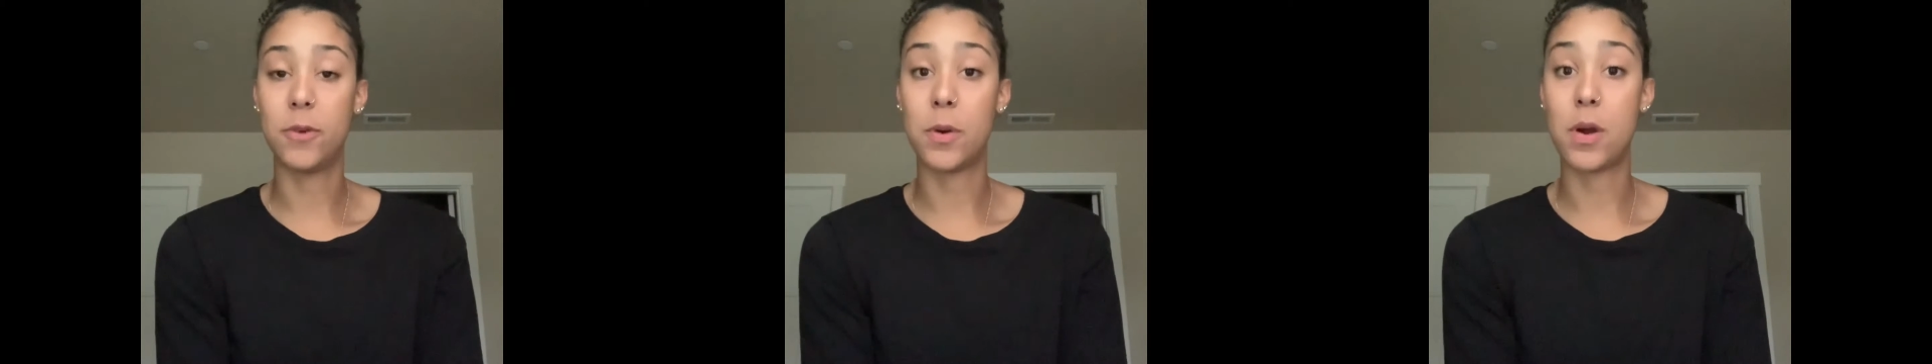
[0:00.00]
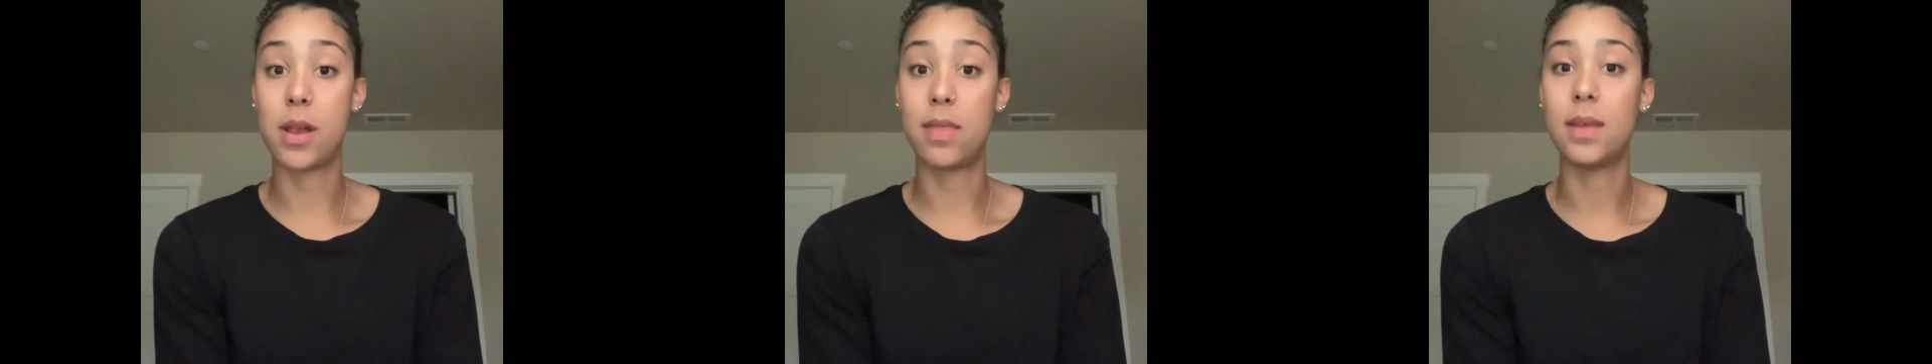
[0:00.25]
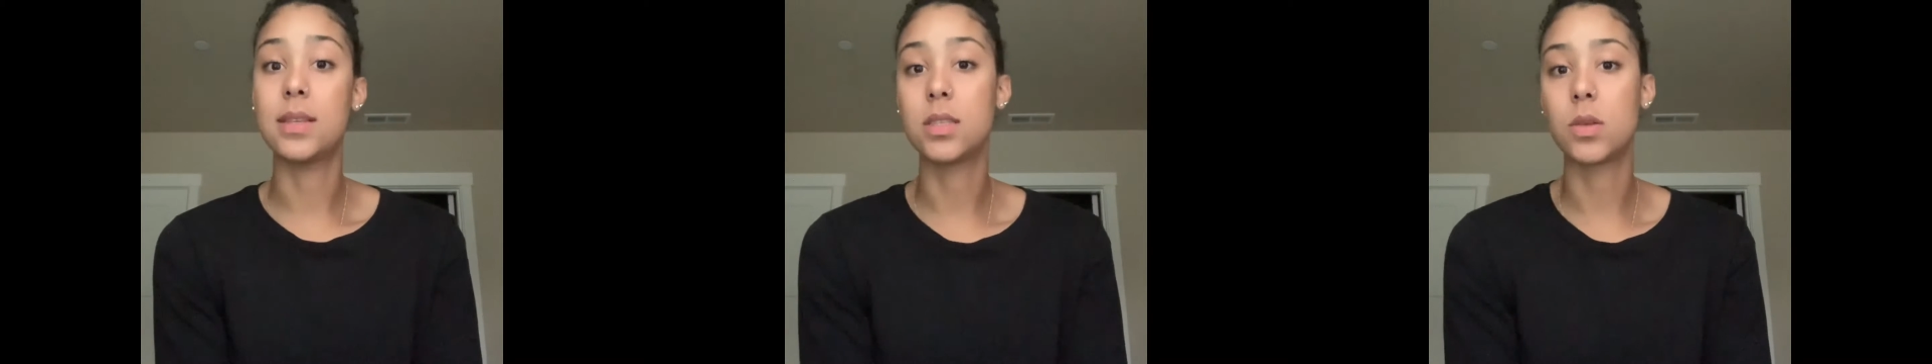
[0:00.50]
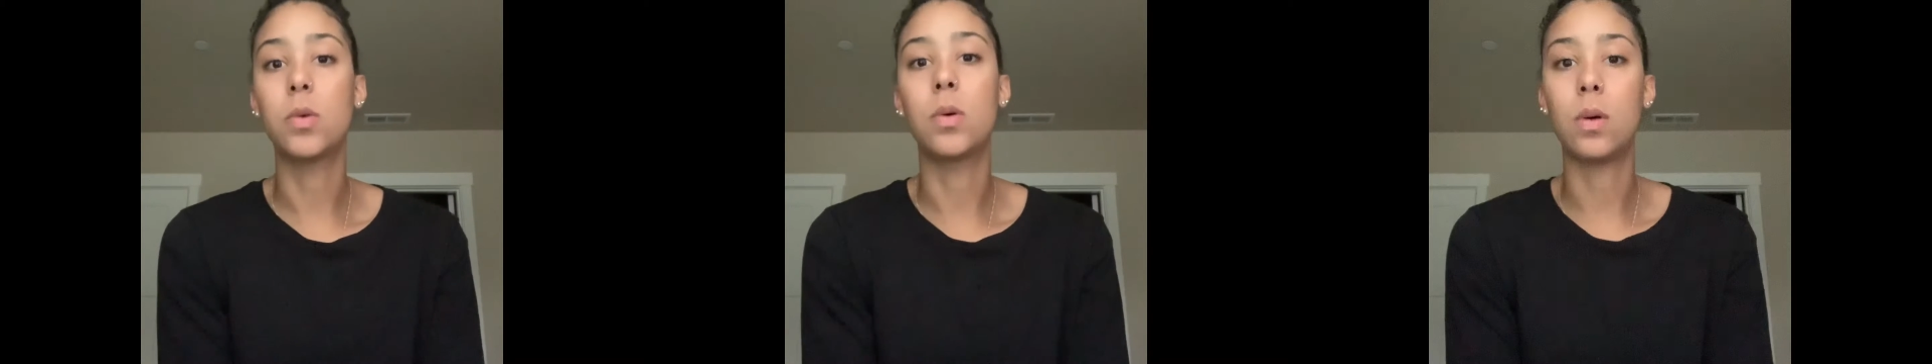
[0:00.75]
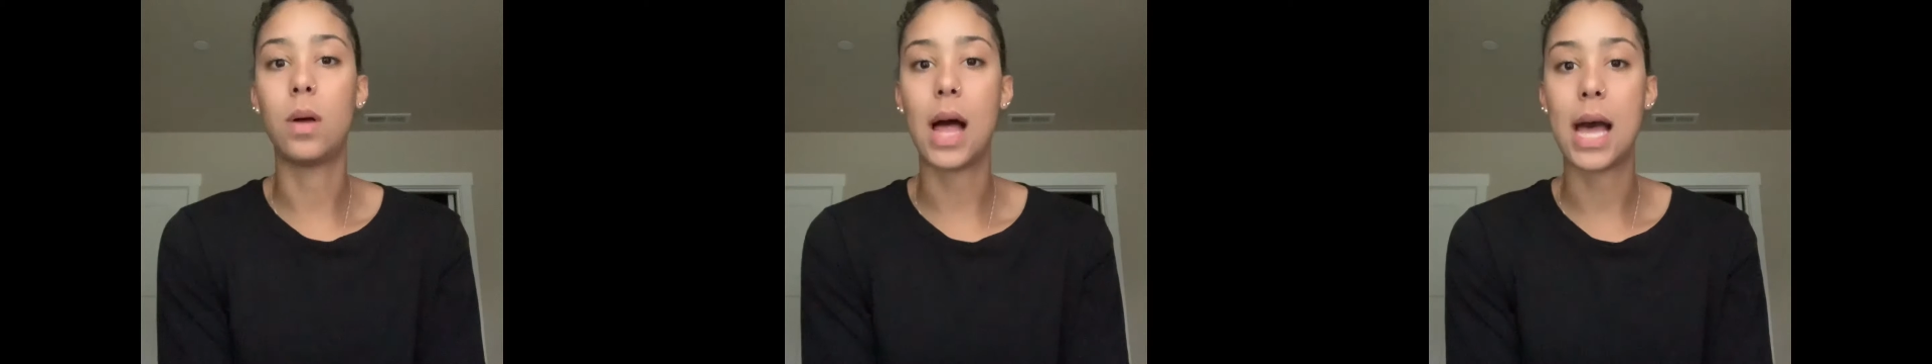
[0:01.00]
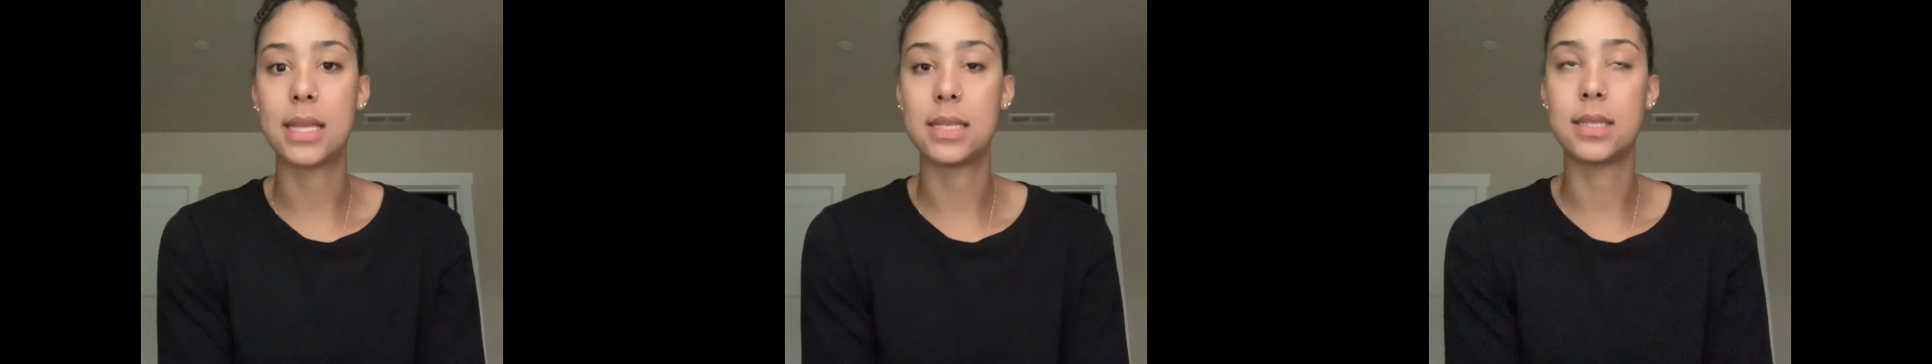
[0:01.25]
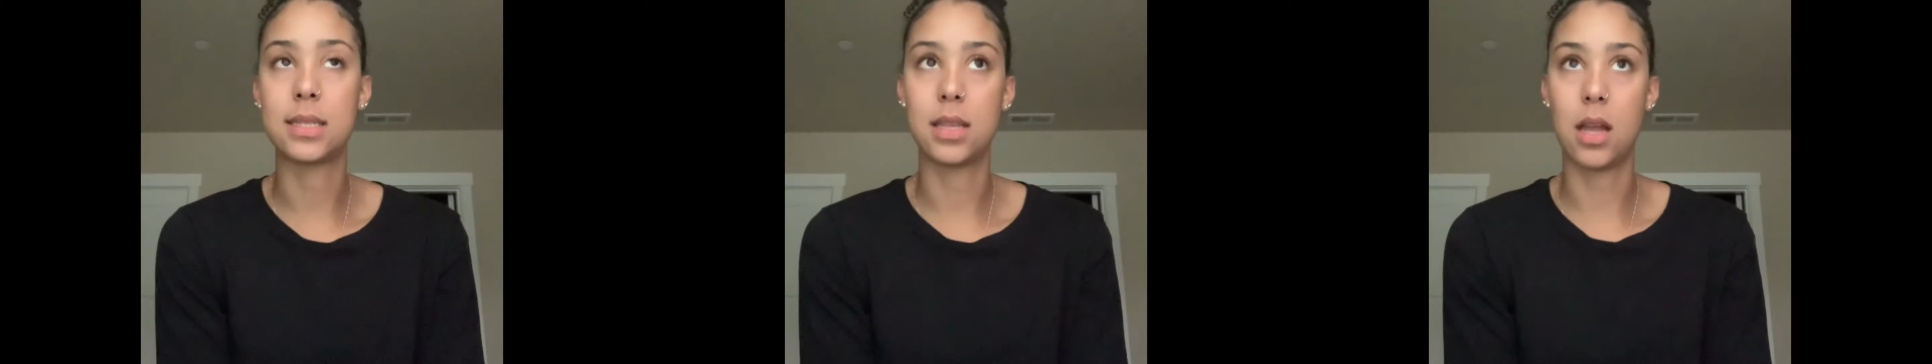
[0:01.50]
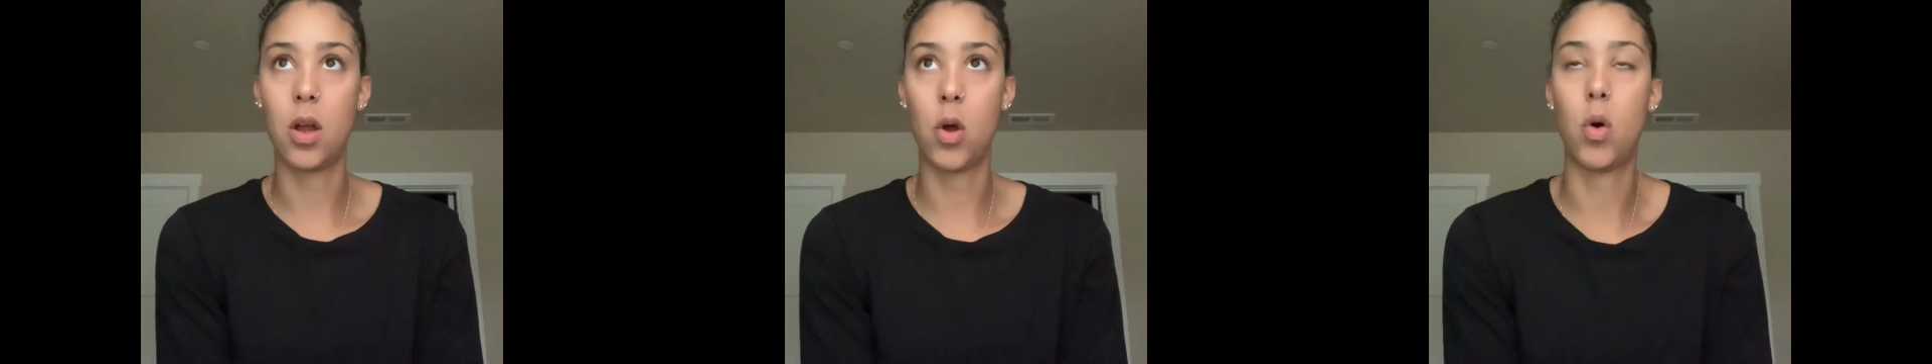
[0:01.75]
for the school as
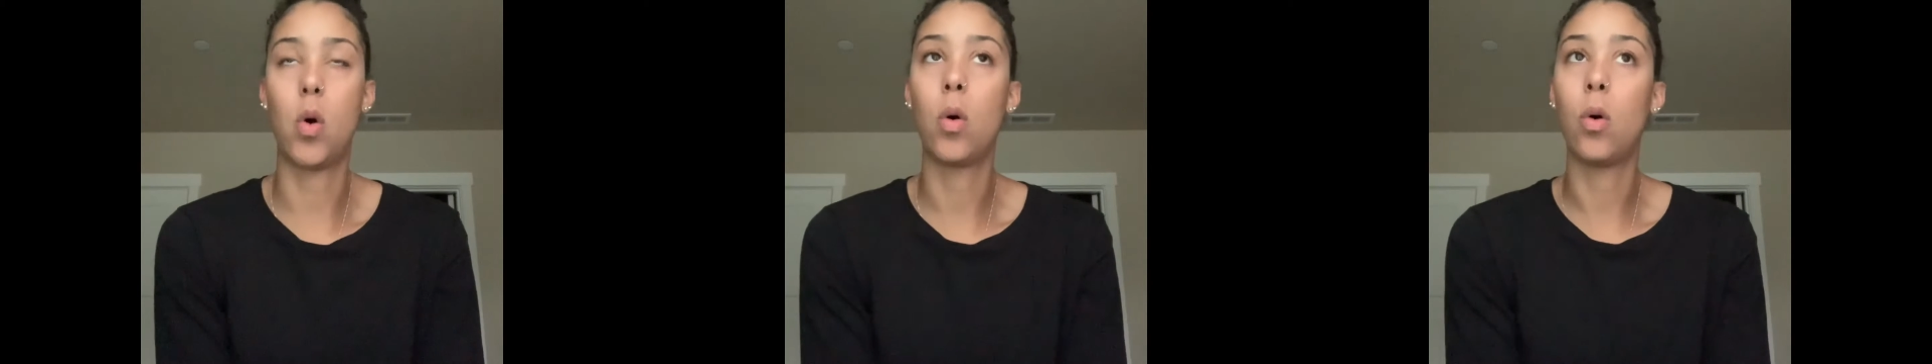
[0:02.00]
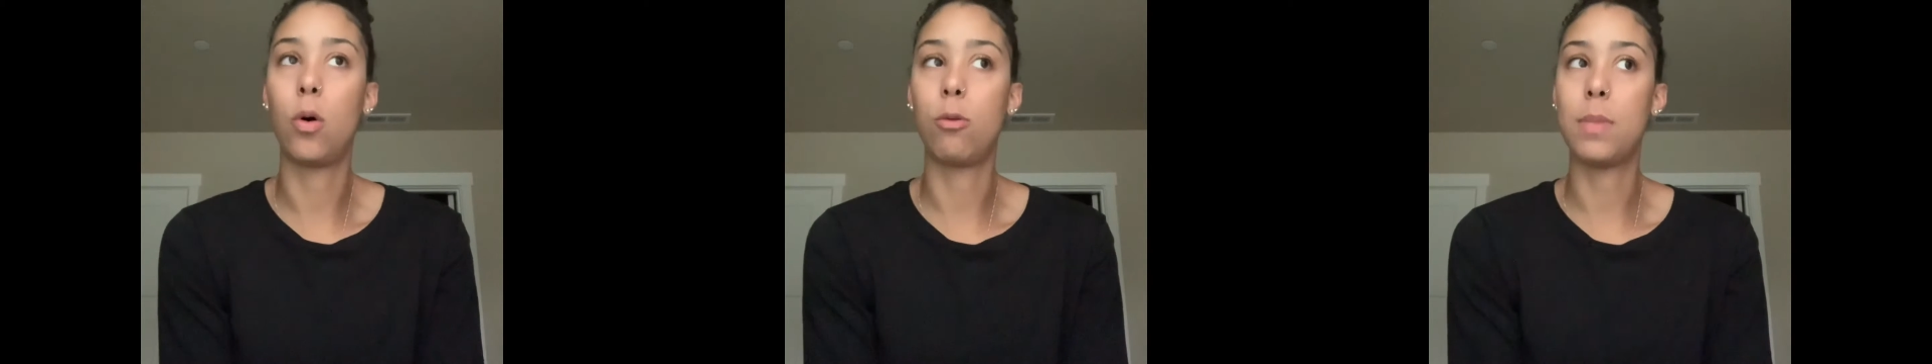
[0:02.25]
a whole,